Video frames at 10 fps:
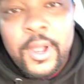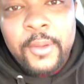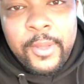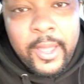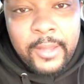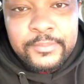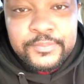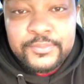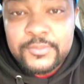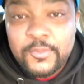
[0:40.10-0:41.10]

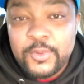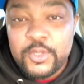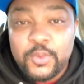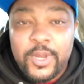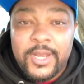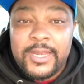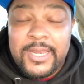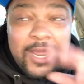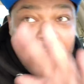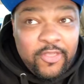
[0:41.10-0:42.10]
Okay, we're doing
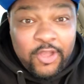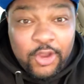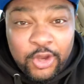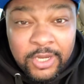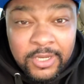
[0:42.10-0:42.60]
another